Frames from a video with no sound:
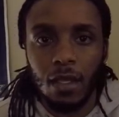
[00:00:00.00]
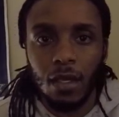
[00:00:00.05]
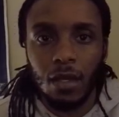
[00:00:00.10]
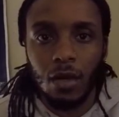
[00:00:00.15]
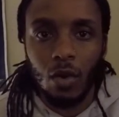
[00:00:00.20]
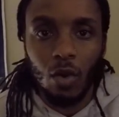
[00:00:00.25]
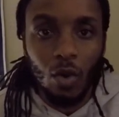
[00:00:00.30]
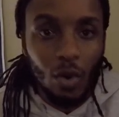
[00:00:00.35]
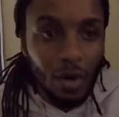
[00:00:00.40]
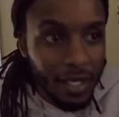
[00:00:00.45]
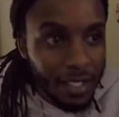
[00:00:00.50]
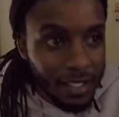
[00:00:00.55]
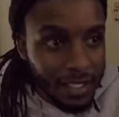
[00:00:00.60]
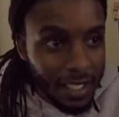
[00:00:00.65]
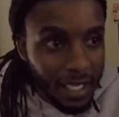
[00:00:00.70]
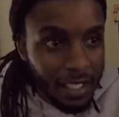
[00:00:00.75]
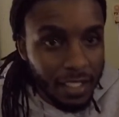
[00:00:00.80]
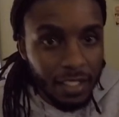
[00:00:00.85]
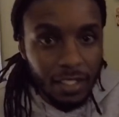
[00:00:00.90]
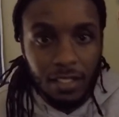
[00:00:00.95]

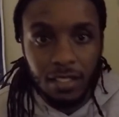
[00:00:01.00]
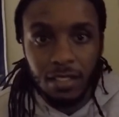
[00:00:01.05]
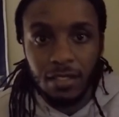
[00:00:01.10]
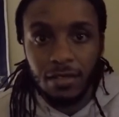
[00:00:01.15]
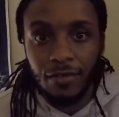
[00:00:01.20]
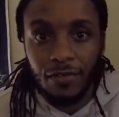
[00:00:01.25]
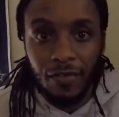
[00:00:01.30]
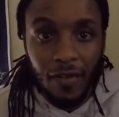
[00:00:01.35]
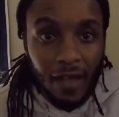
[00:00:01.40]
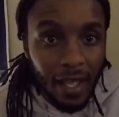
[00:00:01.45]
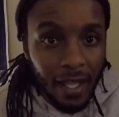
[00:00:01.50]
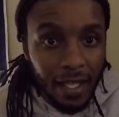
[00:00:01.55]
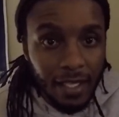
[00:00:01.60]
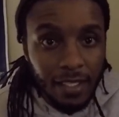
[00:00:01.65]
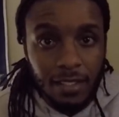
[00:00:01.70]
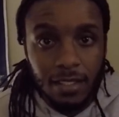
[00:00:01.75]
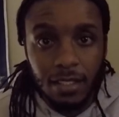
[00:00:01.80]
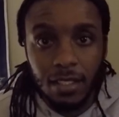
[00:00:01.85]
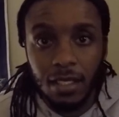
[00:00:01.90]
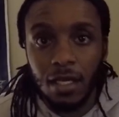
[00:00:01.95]
organizations,
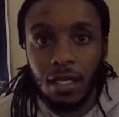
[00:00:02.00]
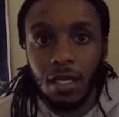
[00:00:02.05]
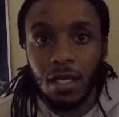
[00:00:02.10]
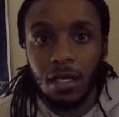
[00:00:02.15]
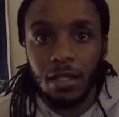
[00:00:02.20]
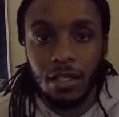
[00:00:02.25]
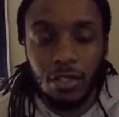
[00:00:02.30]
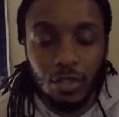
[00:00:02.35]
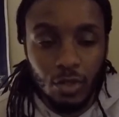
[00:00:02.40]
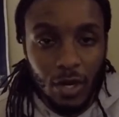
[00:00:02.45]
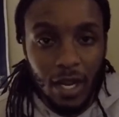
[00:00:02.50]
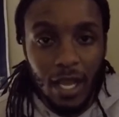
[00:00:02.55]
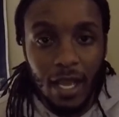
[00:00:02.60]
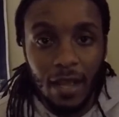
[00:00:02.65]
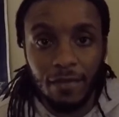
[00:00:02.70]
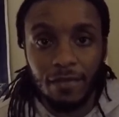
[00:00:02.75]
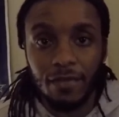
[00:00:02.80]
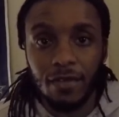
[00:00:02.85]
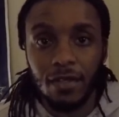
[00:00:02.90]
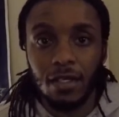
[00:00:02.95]
fans, the
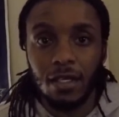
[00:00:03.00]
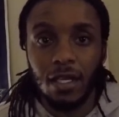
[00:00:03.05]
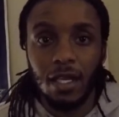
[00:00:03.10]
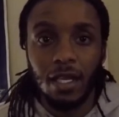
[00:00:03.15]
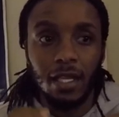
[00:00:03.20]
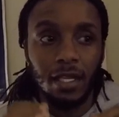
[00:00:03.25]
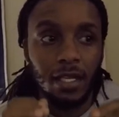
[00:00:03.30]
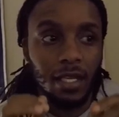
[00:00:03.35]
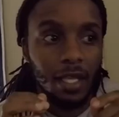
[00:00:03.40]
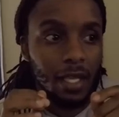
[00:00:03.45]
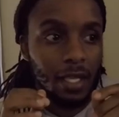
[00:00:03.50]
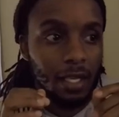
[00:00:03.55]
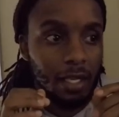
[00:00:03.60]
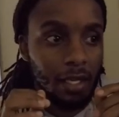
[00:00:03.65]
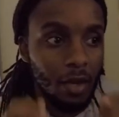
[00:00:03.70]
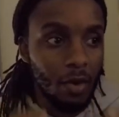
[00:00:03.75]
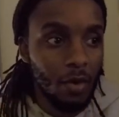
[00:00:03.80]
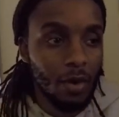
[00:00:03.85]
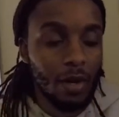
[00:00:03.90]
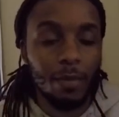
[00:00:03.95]
draft, and, and
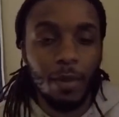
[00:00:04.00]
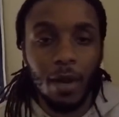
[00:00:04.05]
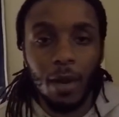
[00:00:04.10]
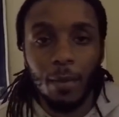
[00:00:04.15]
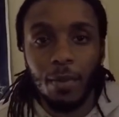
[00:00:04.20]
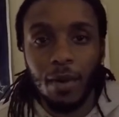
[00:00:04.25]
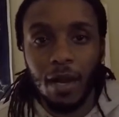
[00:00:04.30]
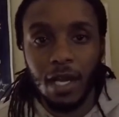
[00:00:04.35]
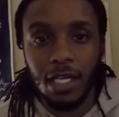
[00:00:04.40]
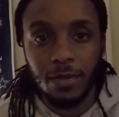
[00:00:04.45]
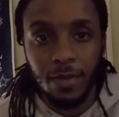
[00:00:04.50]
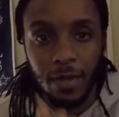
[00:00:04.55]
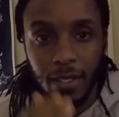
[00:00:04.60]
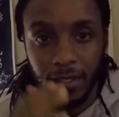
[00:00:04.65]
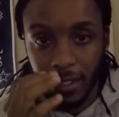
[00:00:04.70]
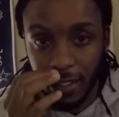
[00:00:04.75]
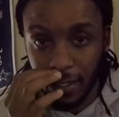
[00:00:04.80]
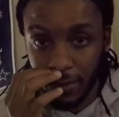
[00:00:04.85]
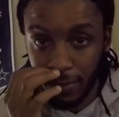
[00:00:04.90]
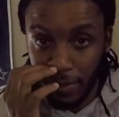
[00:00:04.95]
knowing about
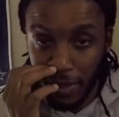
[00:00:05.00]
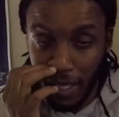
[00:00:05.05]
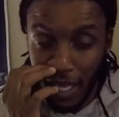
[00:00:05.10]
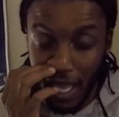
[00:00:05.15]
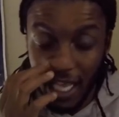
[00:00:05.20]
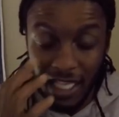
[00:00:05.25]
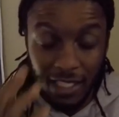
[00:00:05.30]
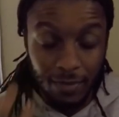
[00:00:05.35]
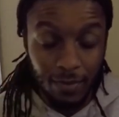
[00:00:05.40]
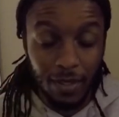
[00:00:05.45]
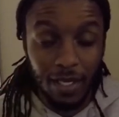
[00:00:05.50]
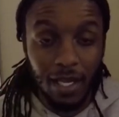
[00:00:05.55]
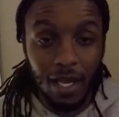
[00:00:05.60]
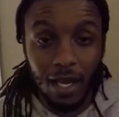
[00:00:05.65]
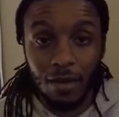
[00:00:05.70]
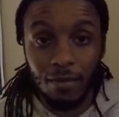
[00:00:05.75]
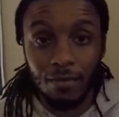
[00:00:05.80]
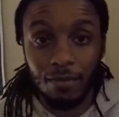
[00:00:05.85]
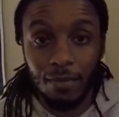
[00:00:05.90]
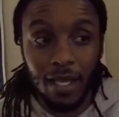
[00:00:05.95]
prospects has, has
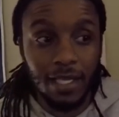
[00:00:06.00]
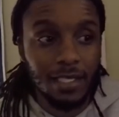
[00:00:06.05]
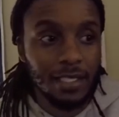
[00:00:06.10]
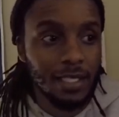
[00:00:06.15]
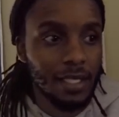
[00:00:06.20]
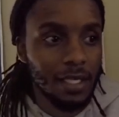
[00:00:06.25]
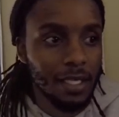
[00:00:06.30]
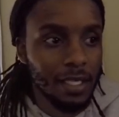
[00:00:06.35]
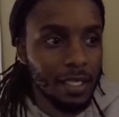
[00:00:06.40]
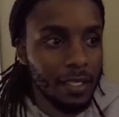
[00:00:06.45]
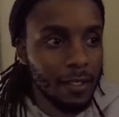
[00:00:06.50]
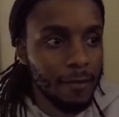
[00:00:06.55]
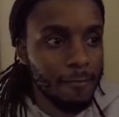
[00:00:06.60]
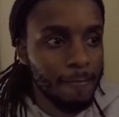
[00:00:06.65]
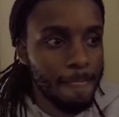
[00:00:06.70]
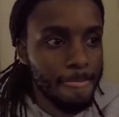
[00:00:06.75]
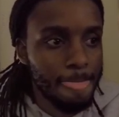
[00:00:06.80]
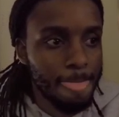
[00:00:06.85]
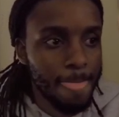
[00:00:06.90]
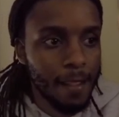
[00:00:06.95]
become basically
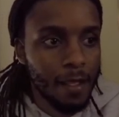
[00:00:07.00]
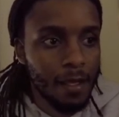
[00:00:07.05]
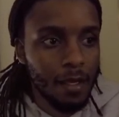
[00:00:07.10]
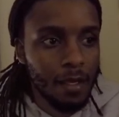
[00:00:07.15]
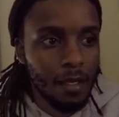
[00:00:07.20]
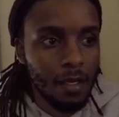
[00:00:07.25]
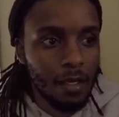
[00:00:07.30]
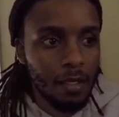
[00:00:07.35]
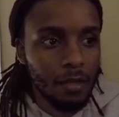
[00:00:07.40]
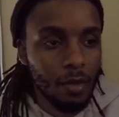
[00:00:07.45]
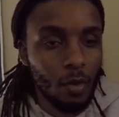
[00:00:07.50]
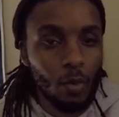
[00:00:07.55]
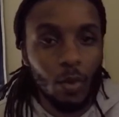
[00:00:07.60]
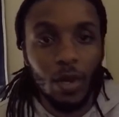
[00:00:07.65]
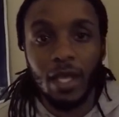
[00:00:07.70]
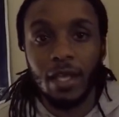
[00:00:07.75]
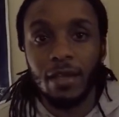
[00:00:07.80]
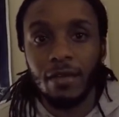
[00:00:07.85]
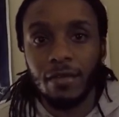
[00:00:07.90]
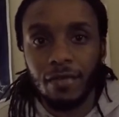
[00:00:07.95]
the
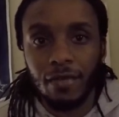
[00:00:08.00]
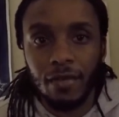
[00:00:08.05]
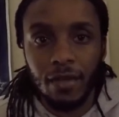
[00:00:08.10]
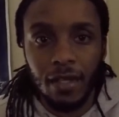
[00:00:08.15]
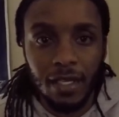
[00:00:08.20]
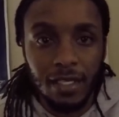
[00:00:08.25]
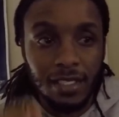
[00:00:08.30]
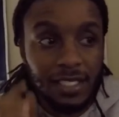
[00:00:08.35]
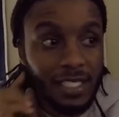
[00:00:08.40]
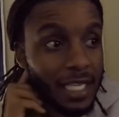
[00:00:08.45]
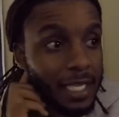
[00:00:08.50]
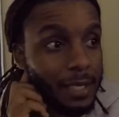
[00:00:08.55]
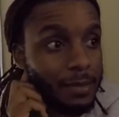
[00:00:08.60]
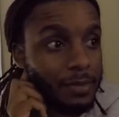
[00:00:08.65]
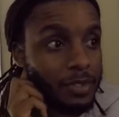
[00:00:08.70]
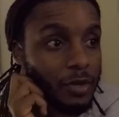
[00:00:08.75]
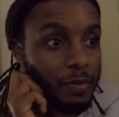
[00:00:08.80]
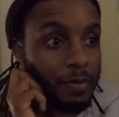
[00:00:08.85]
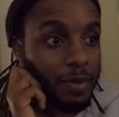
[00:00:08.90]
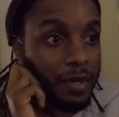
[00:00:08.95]
wave, and
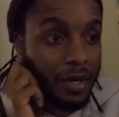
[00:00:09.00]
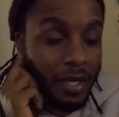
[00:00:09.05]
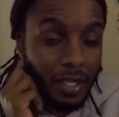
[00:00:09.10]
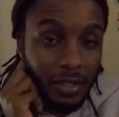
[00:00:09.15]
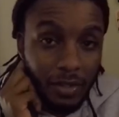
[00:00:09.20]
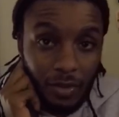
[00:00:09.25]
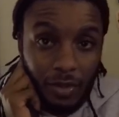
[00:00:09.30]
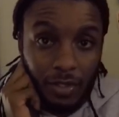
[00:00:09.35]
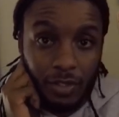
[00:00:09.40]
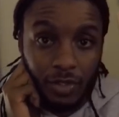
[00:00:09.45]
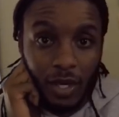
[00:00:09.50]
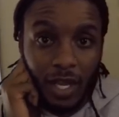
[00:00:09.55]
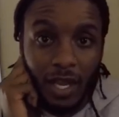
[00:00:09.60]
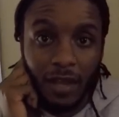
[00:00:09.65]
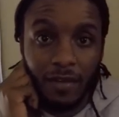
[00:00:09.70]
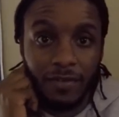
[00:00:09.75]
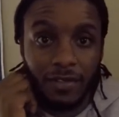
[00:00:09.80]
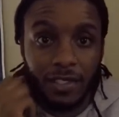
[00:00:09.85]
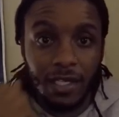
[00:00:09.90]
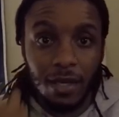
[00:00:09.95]
teams are building through the
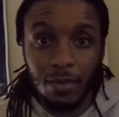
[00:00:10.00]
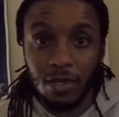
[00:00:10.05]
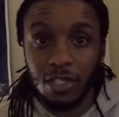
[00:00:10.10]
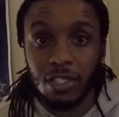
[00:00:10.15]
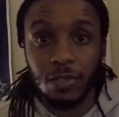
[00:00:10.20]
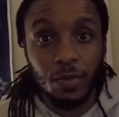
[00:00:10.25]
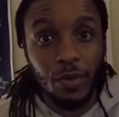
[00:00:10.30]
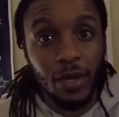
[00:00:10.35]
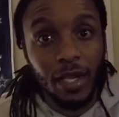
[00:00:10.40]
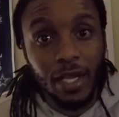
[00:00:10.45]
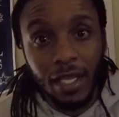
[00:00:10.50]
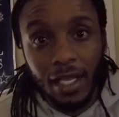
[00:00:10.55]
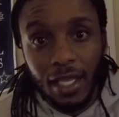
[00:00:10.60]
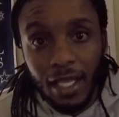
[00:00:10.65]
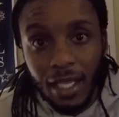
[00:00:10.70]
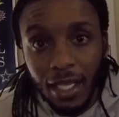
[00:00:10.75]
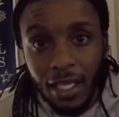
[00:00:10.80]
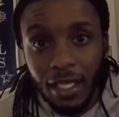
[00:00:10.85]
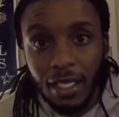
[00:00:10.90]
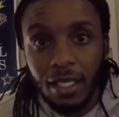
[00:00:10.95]
draft. Some are
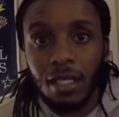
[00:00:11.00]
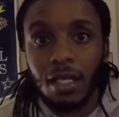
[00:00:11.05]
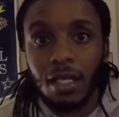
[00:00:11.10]
sprinkling in